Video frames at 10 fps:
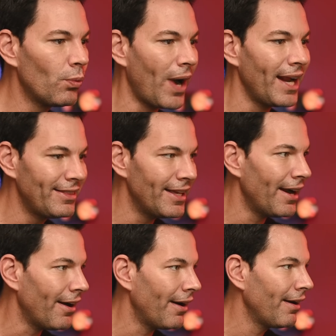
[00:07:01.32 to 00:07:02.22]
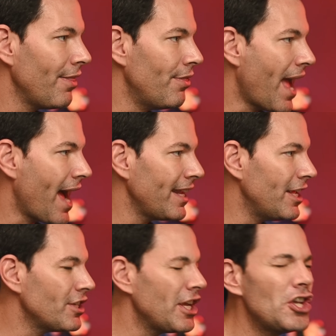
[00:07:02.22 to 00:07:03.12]
right there, that
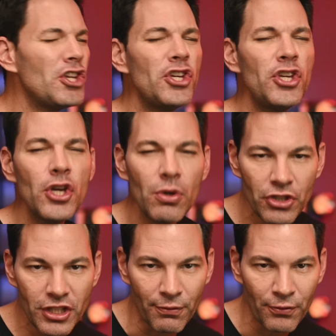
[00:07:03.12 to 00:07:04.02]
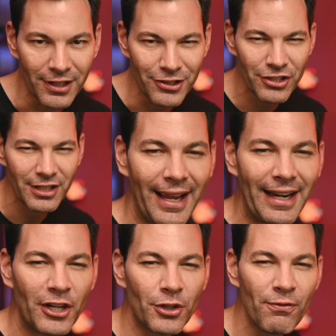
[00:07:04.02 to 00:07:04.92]
is a huge difference in
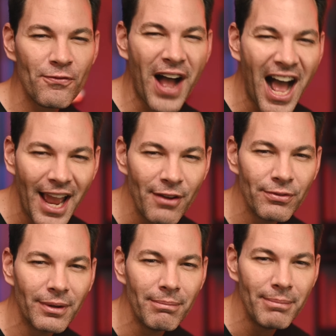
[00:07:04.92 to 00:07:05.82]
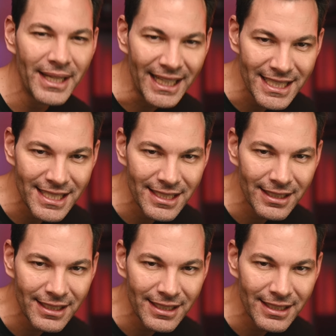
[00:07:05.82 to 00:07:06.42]
under five minutes.